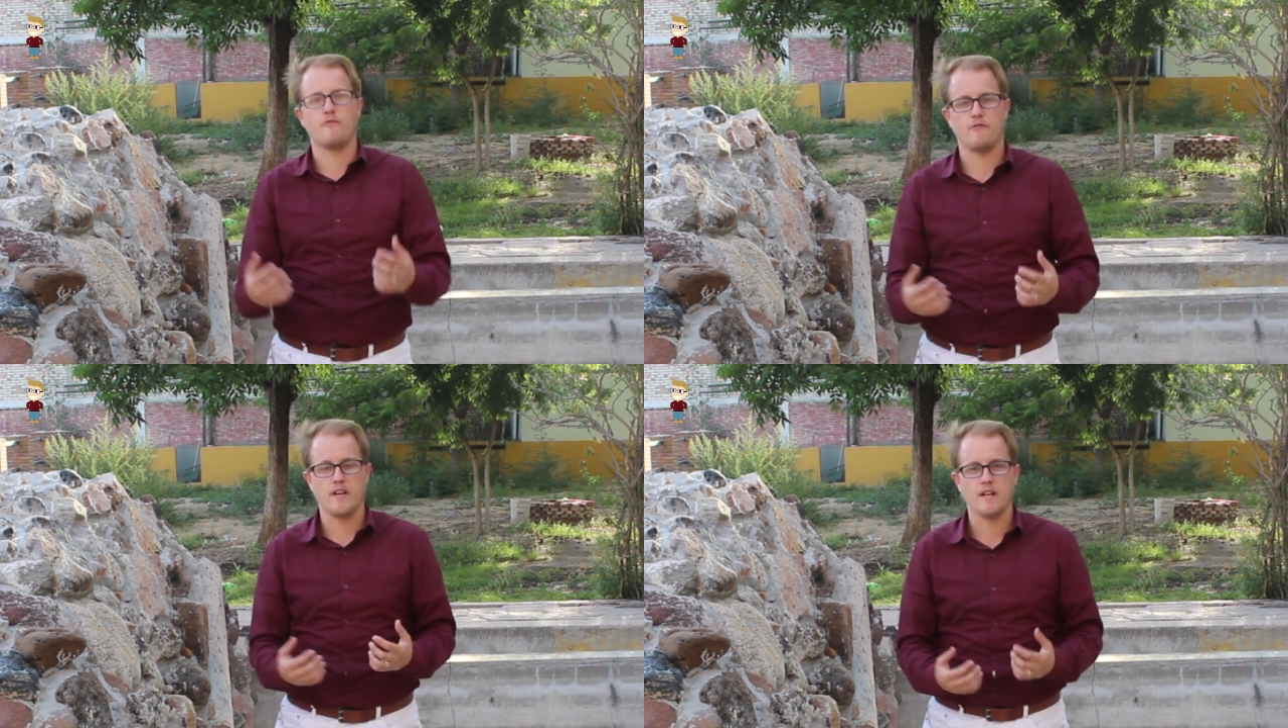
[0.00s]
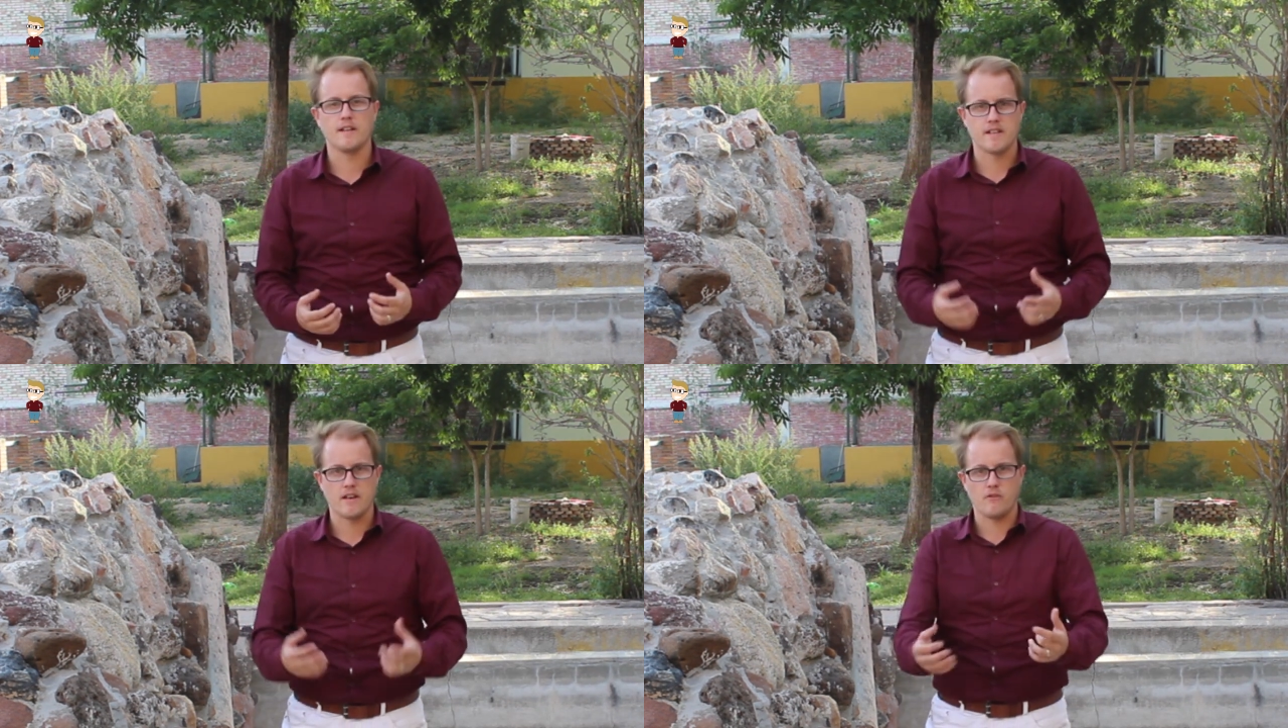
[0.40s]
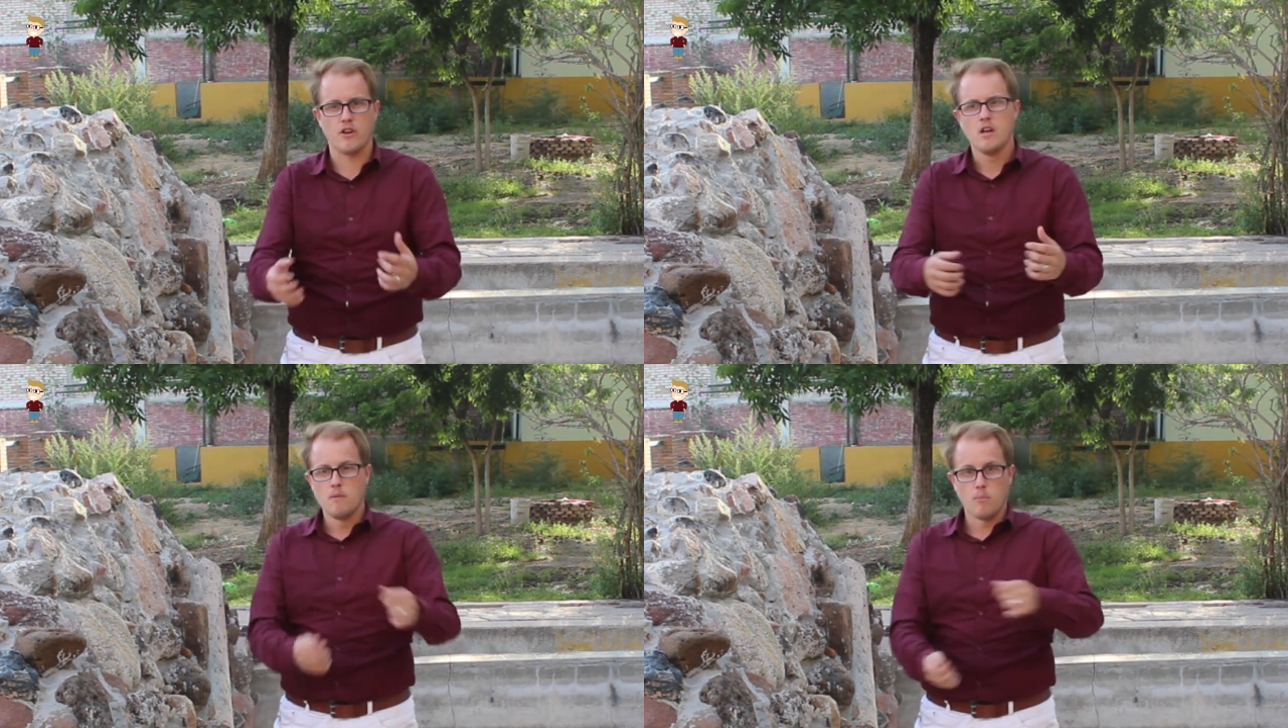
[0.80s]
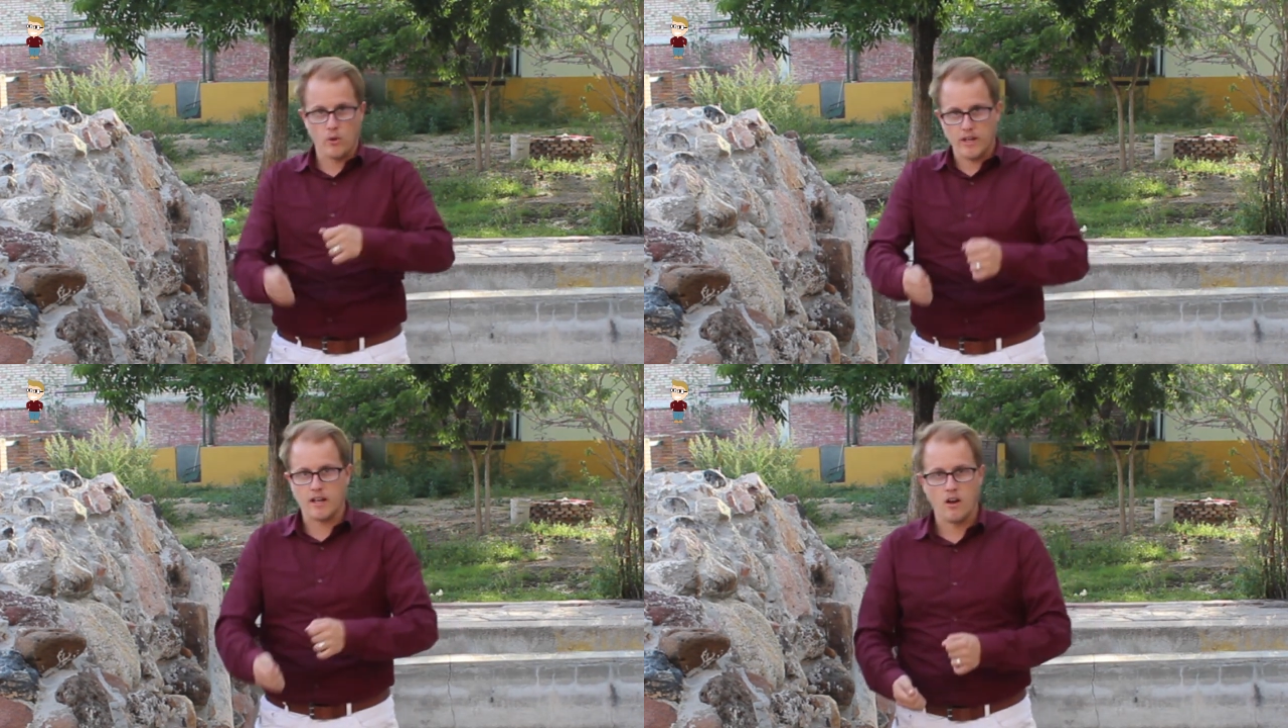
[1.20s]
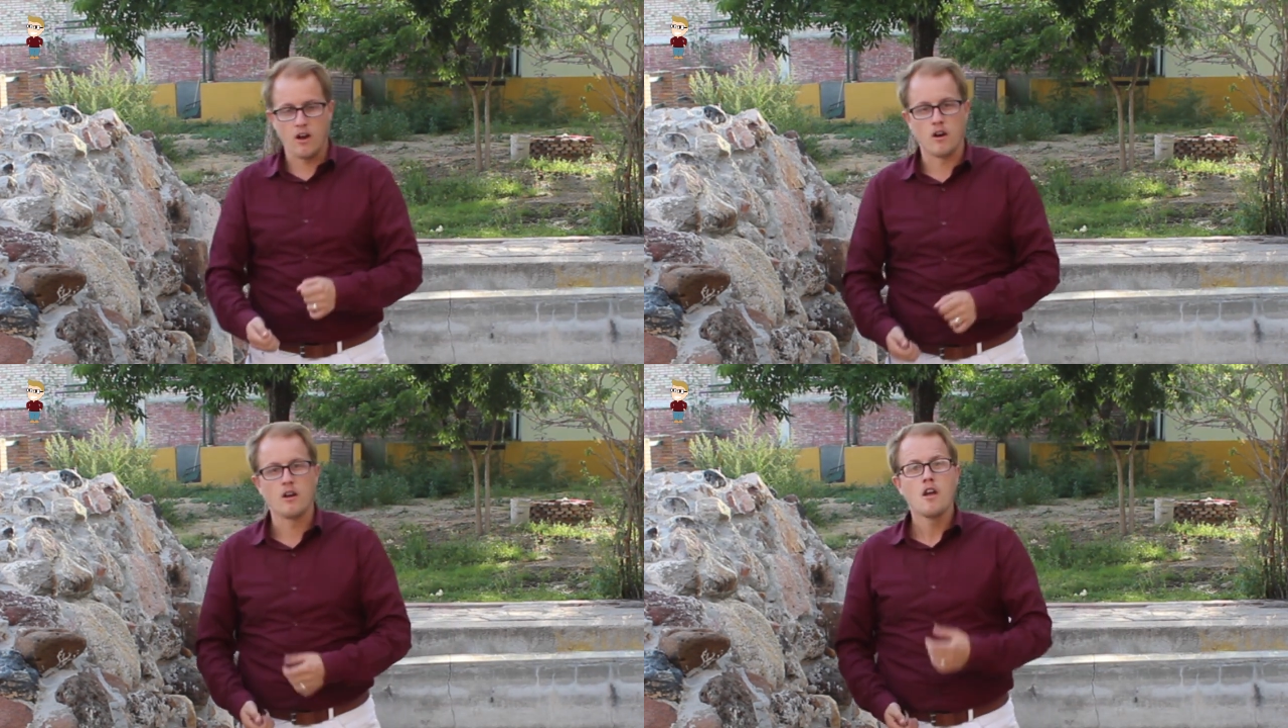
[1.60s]
feel instead of a pulling
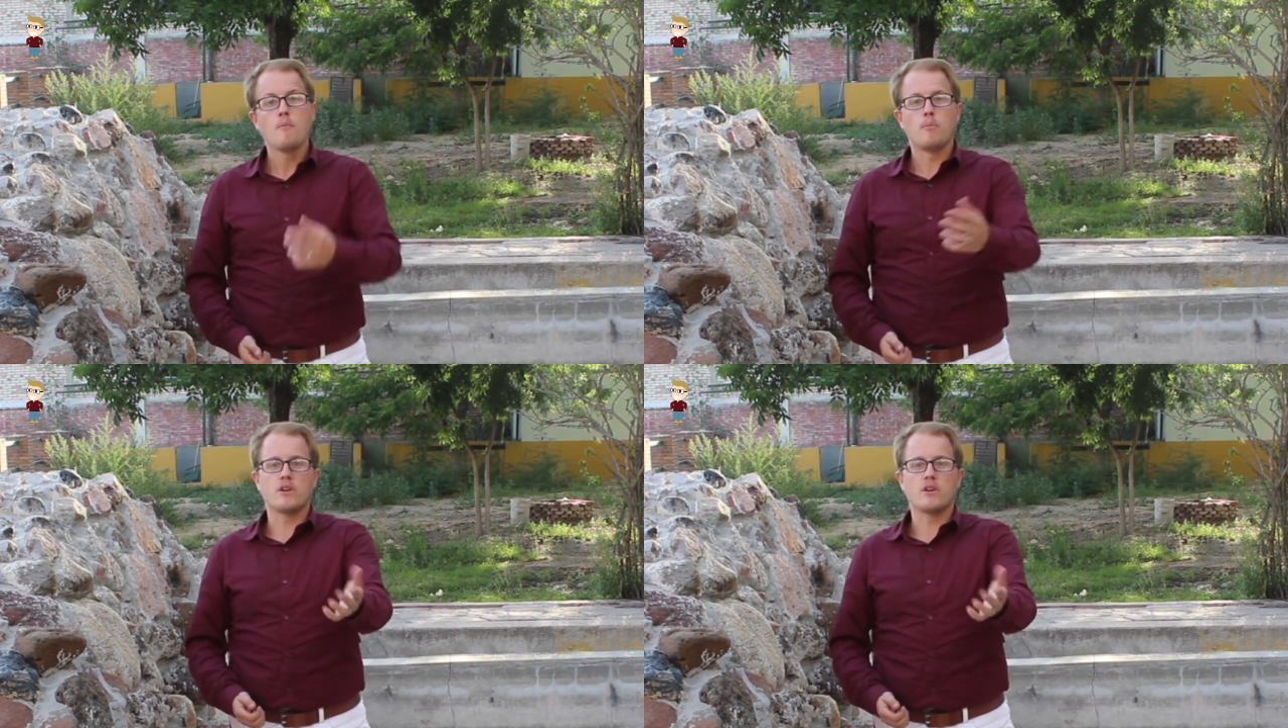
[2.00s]
along.